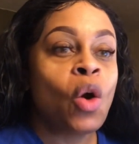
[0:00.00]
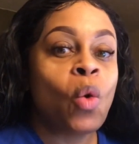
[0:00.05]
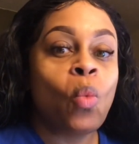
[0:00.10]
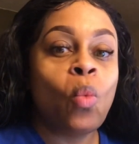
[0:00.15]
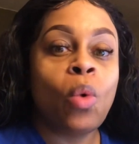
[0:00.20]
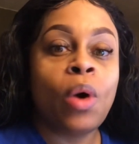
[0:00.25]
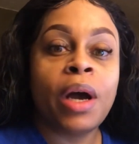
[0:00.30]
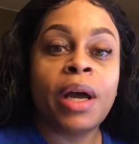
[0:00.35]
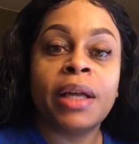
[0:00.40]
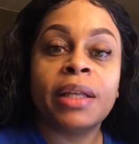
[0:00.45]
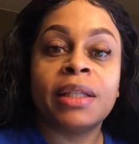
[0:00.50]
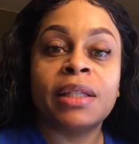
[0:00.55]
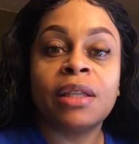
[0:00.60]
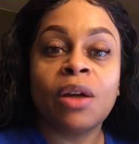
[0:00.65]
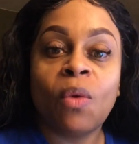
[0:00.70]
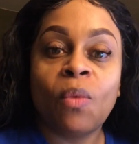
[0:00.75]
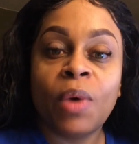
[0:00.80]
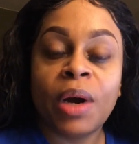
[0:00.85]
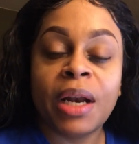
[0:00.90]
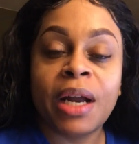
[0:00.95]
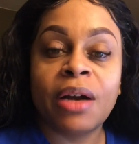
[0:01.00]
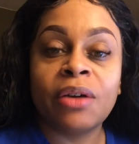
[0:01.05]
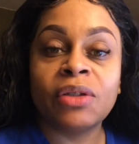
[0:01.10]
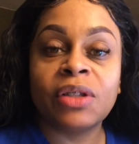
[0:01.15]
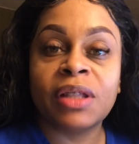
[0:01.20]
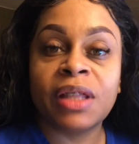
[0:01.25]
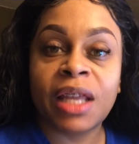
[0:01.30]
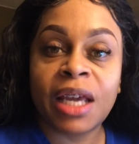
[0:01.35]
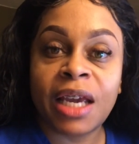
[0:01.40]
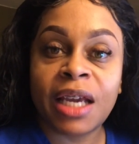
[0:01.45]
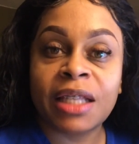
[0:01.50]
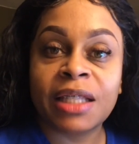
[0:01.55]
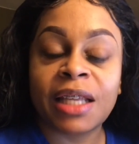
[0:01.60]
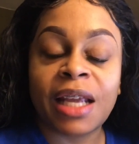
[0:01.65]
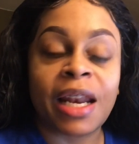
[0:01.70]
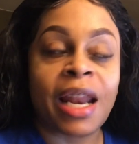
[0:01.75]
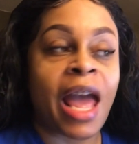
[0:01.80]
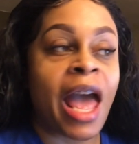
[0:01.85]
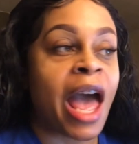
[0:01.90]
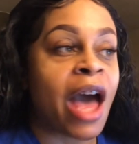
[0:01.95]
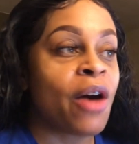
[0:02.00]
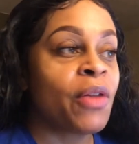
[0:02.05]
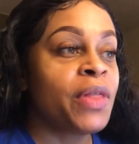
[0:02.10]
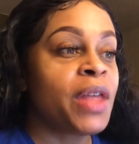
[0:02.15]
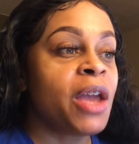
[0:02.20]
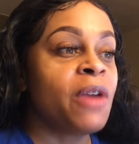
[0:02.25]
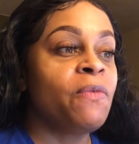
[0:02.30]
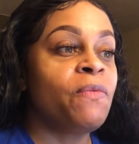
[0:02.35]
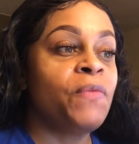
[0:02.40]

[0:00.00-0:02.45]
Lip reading: what someone else thinks and how they